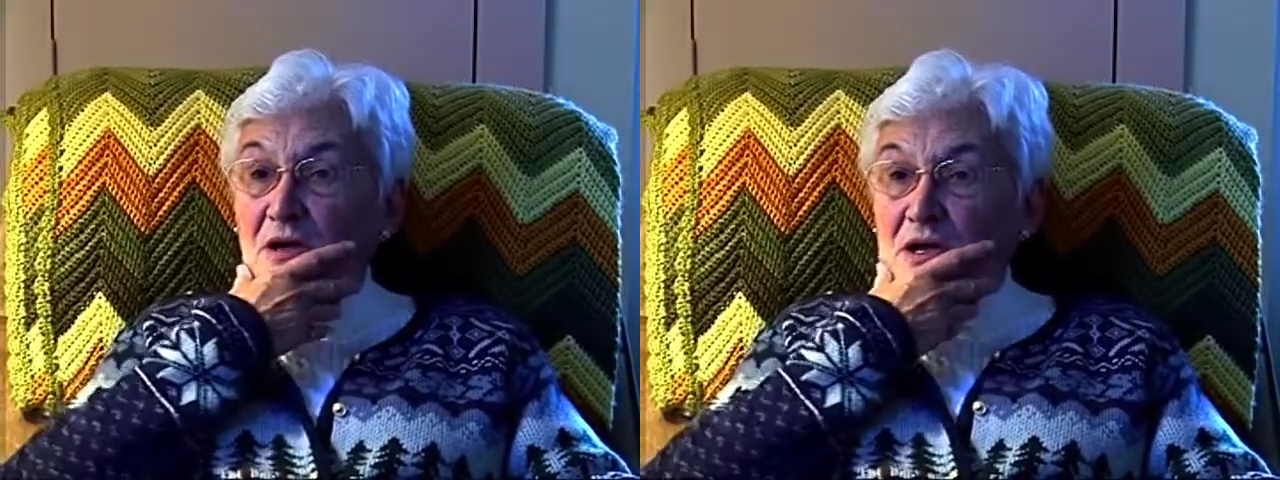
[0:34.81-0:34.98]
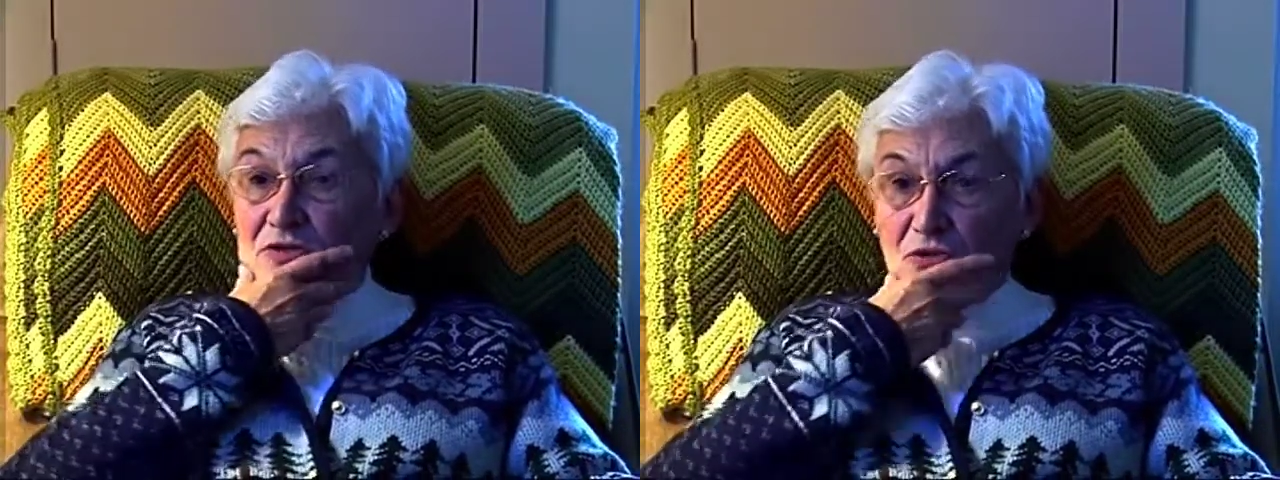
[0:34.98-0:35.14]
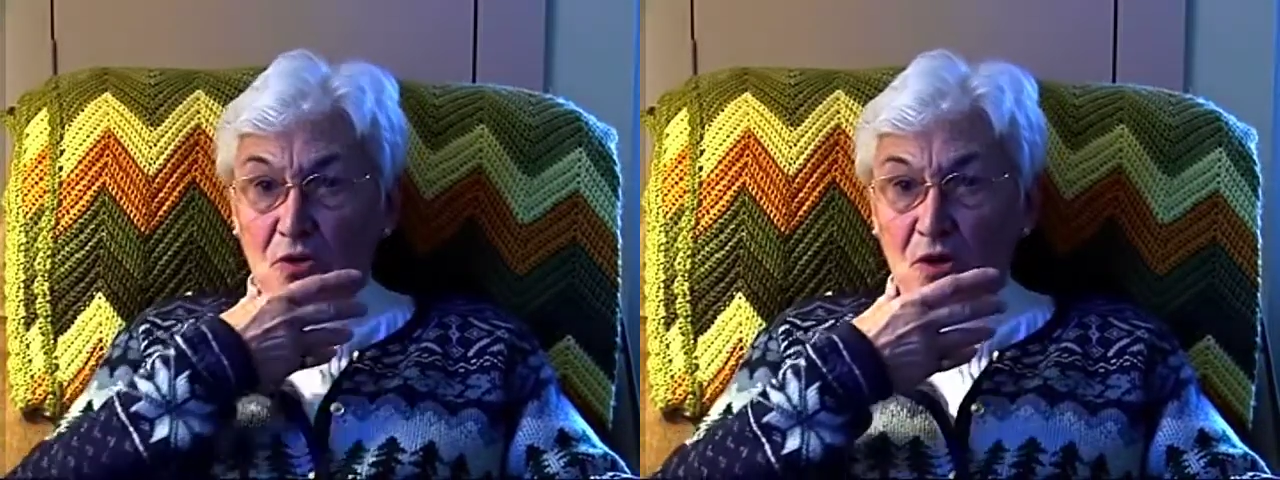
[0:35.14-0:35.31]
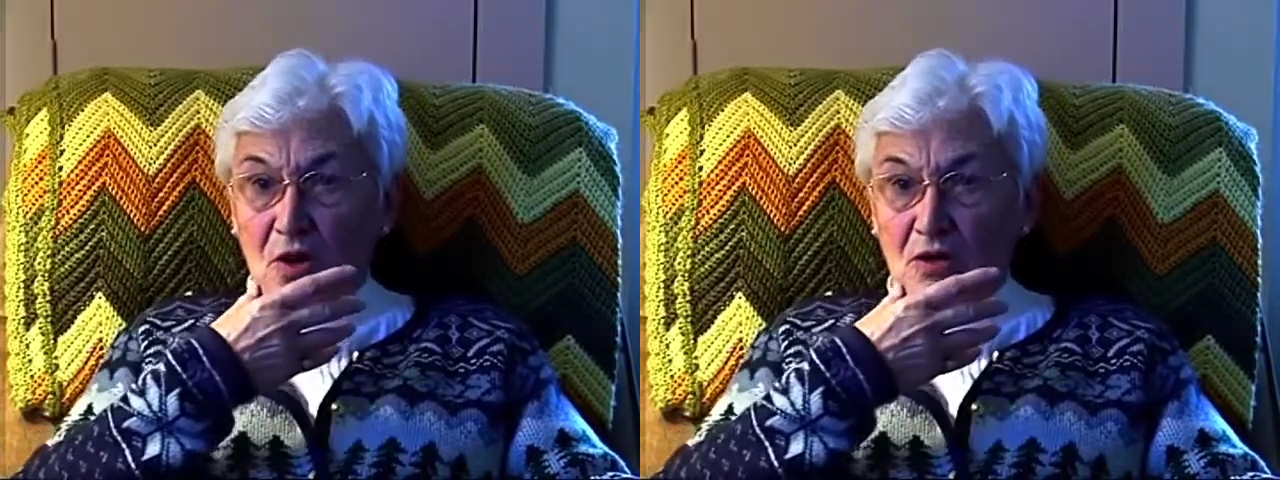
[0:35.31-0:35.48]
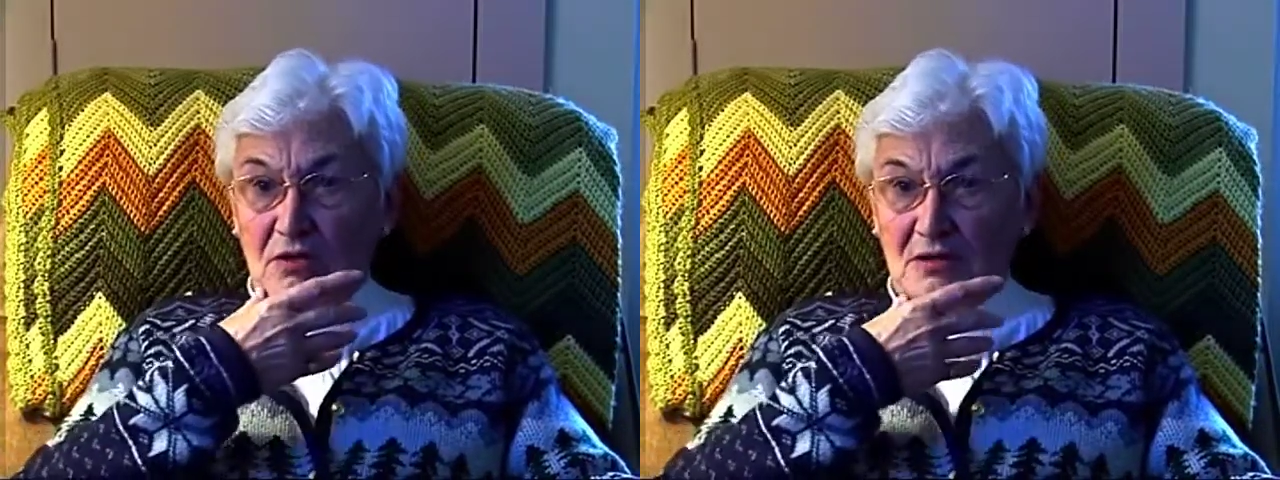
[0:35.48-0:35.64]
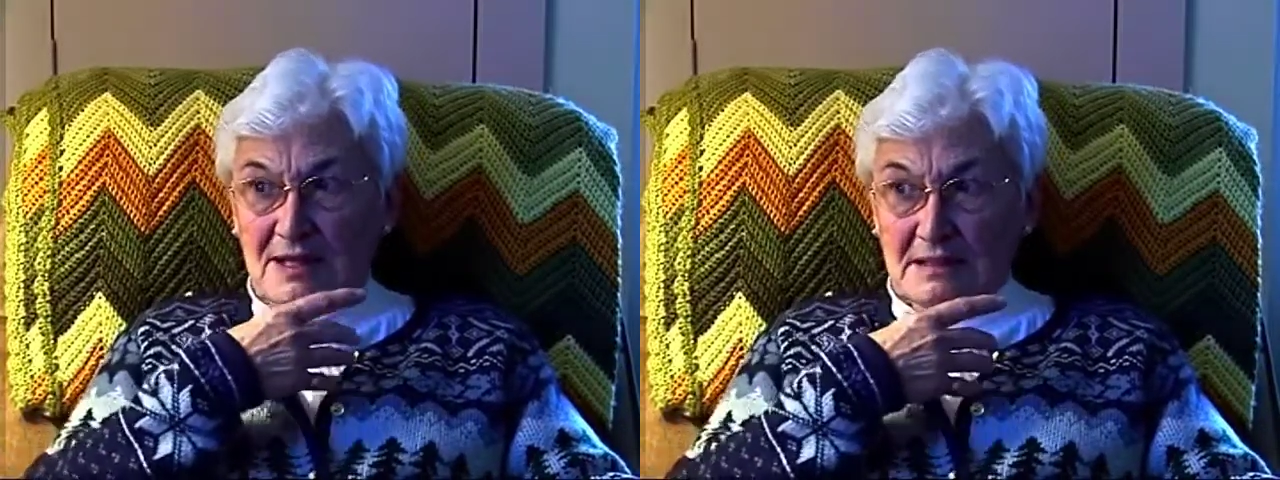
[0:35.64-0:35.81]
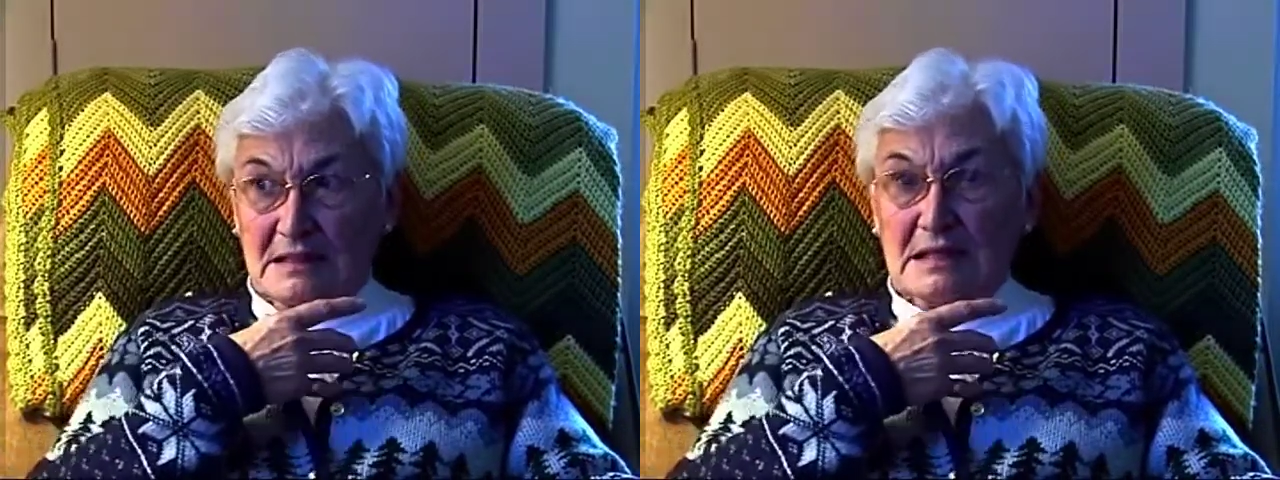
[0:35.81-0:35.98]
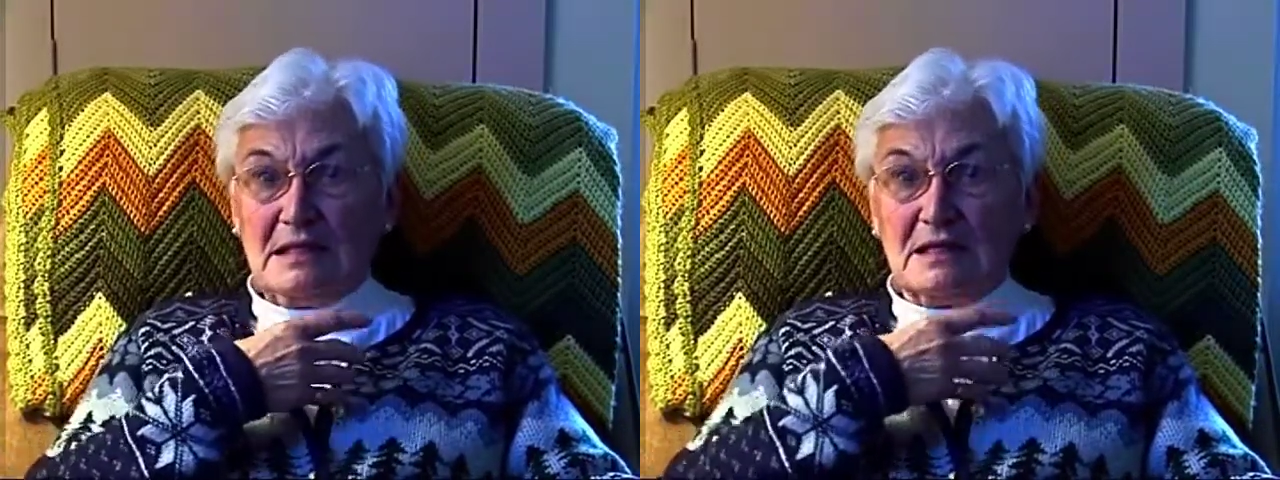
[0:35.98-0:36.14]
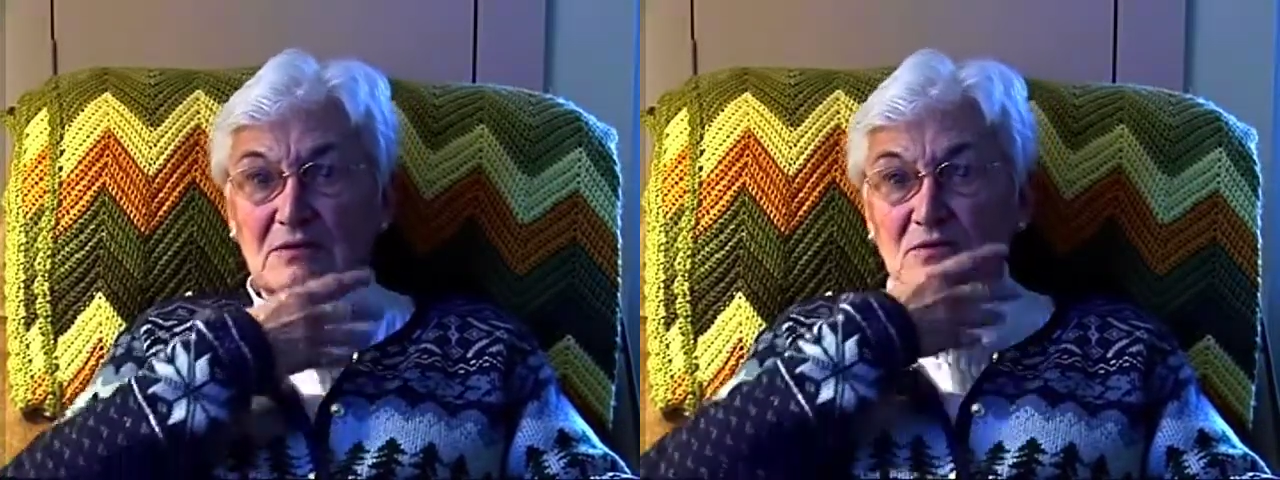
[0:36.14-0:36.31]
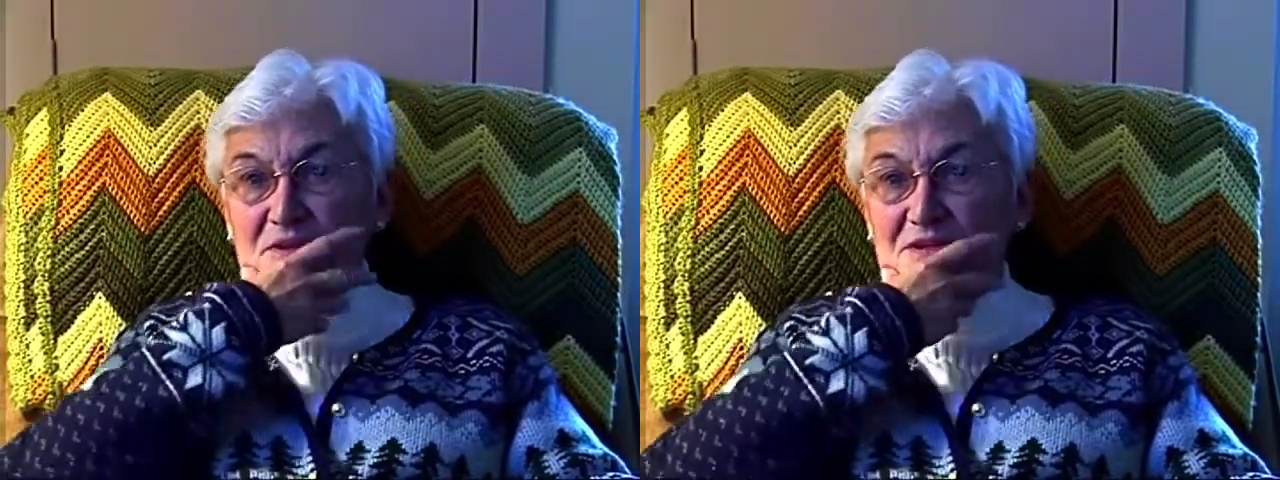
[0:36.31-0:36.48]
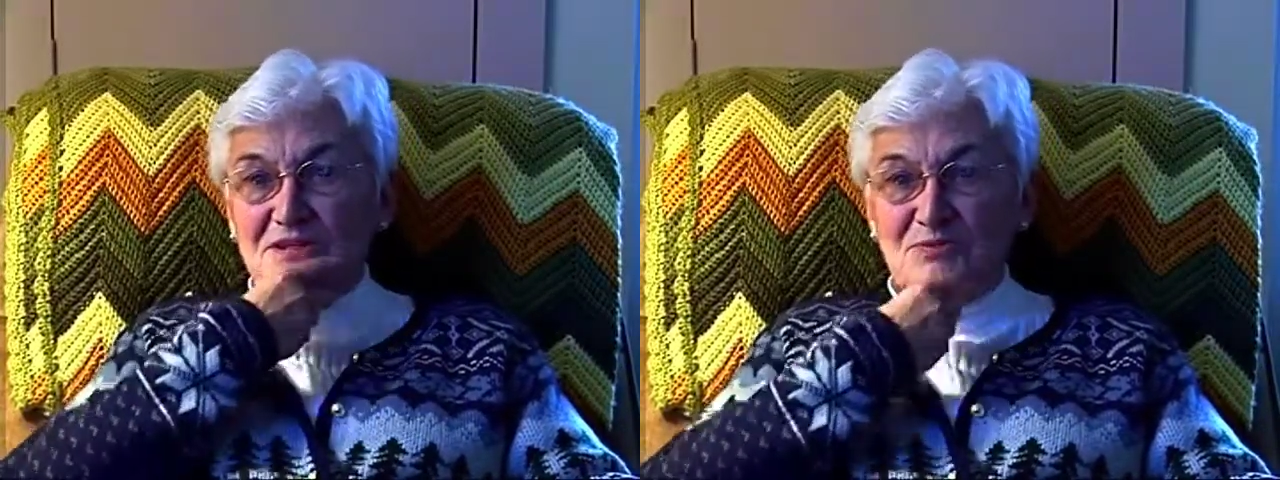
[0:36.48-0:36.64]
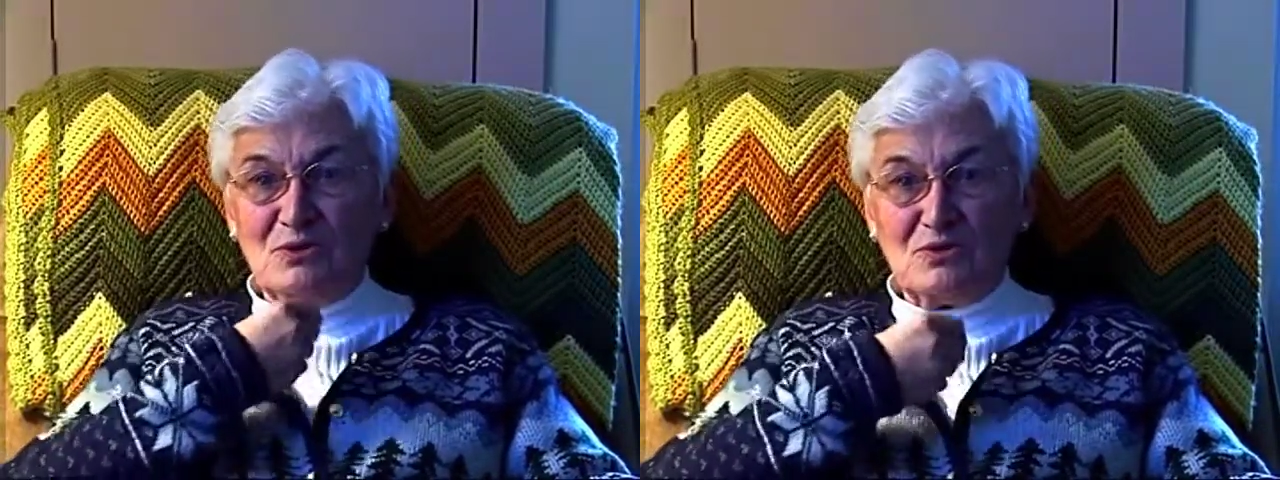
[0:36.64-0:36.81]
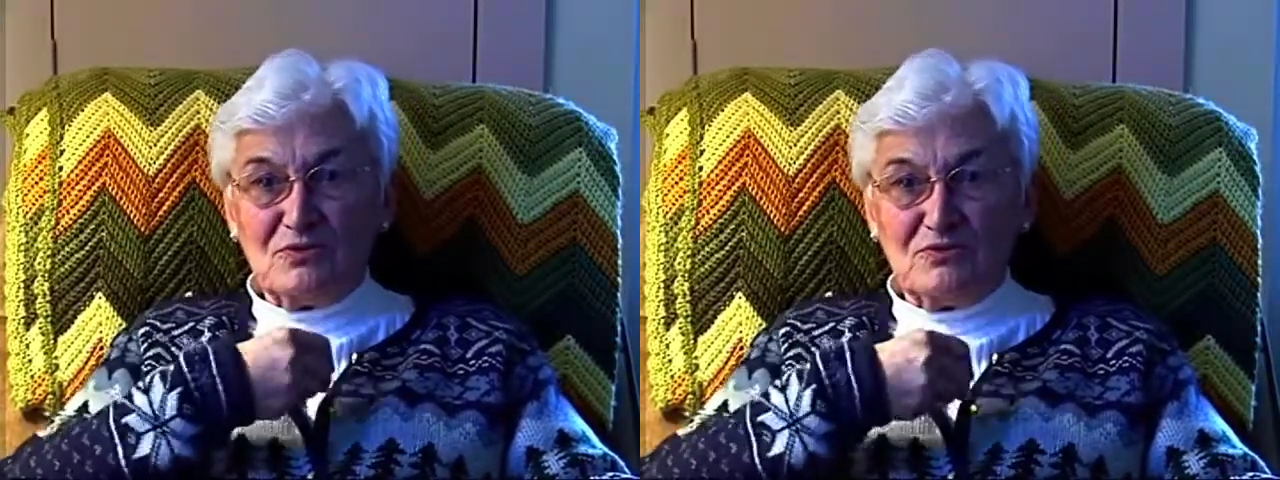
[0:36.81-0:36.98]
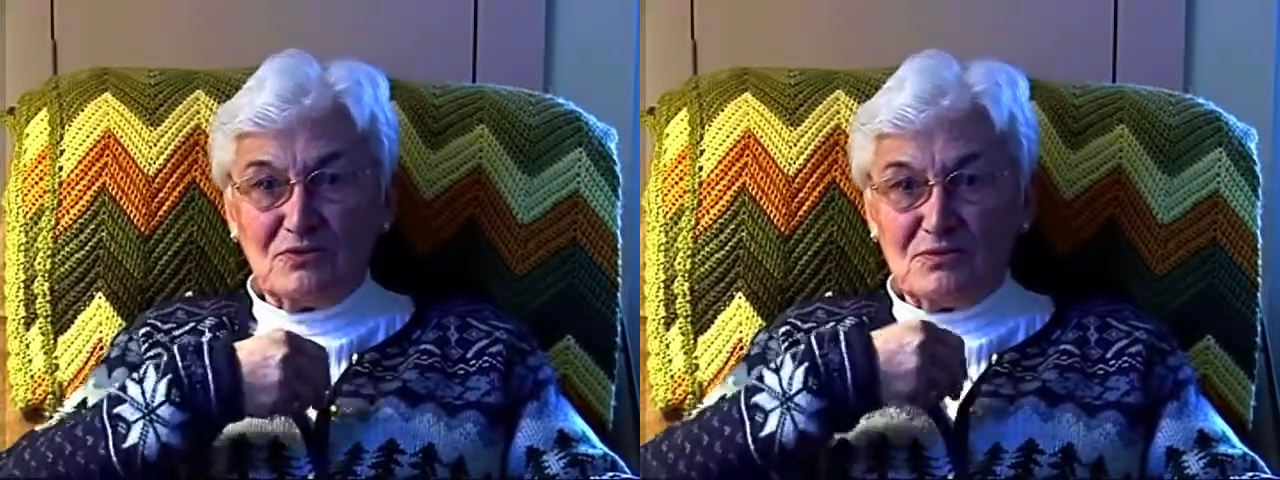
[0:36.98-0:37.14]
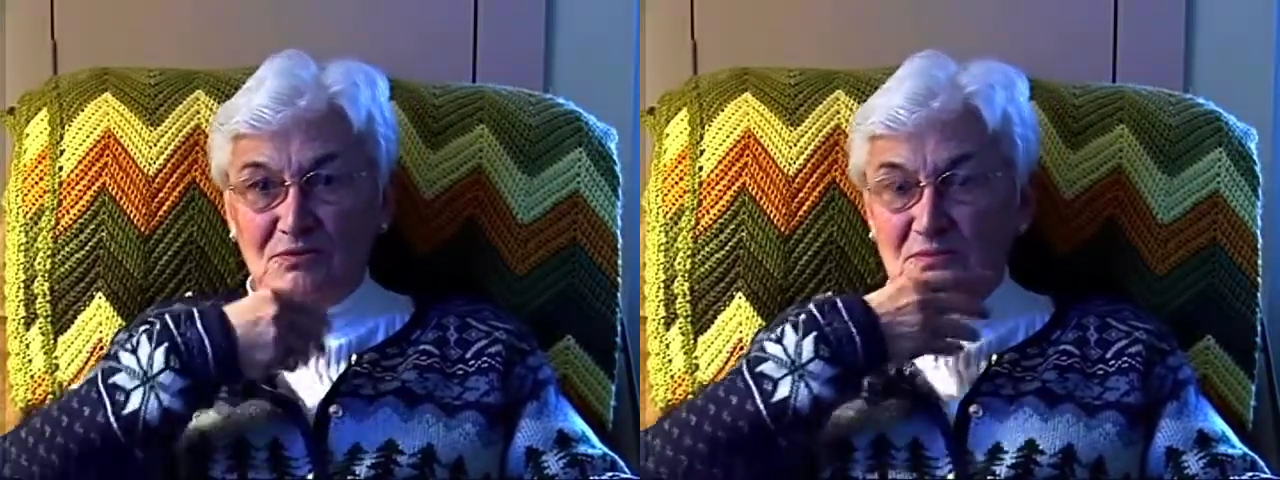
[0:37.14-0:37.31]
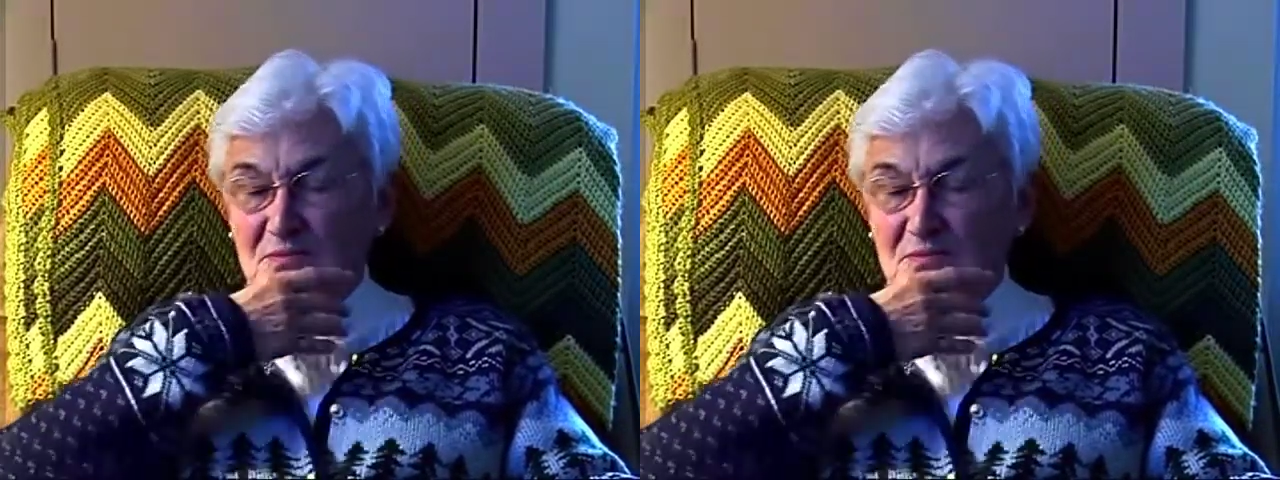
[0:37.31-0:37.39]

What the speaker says: tall, like Lincoln, with his beautiful